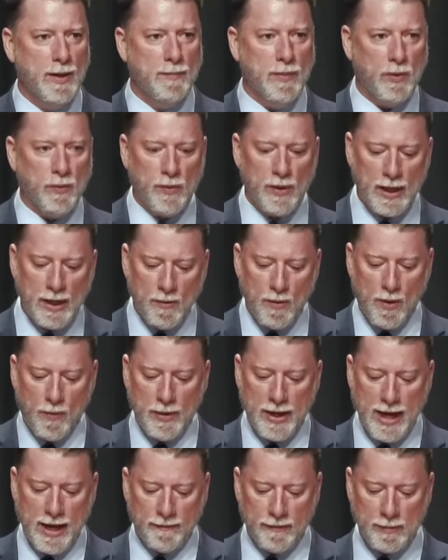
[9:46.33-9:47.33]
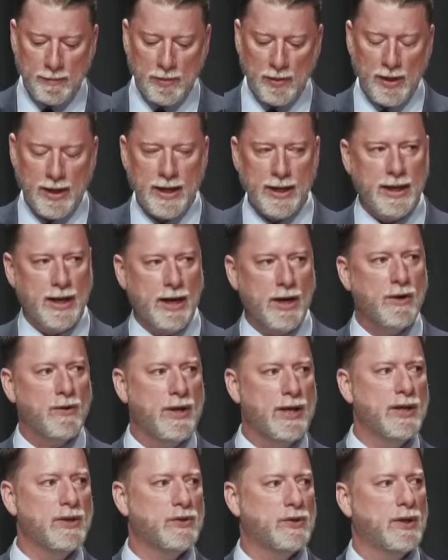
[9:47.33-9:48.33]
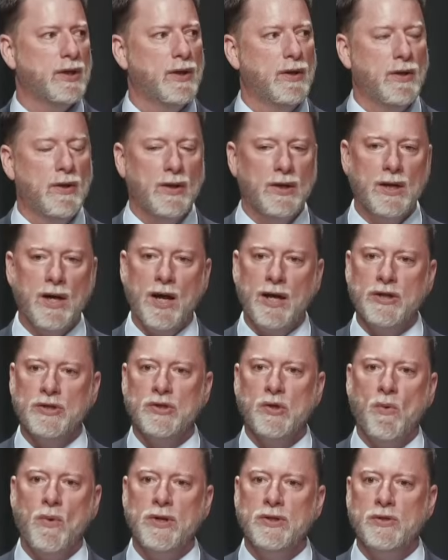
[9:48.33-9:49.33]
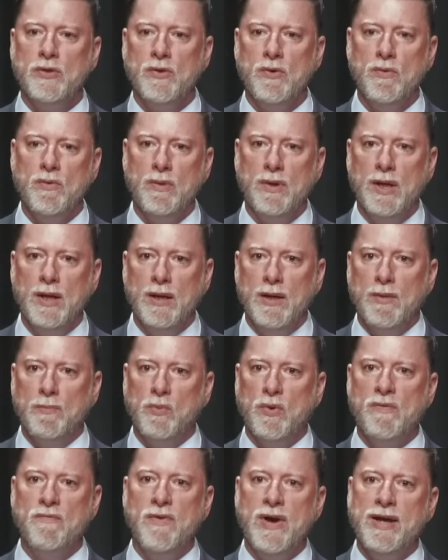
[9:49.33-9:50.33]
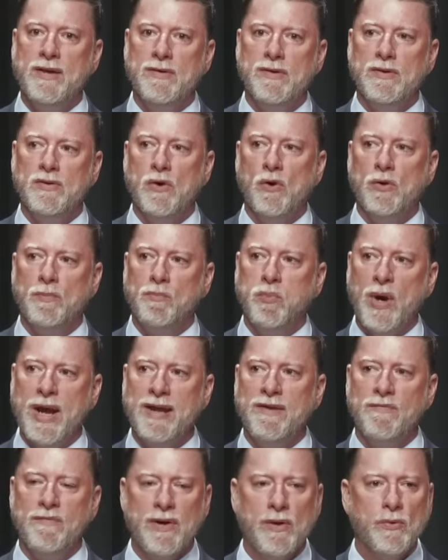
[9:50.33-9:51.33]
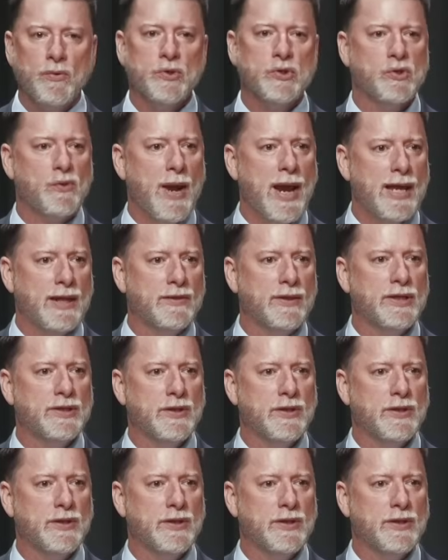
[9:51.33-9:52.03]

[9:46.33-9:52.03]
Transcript: But really, what we have in play here is God is going to prevent or break Pharaoh's strength.